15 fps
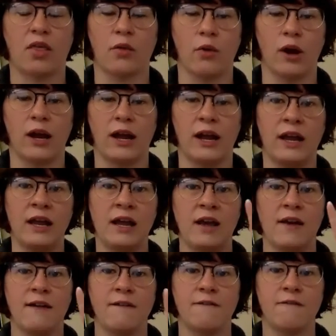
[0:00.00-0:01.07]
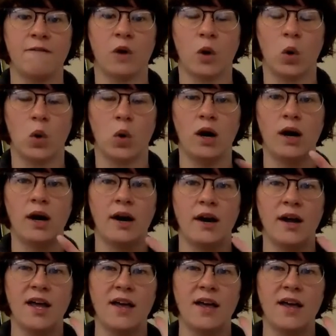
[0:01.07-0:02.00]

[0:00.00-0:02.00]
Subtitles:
3, 4,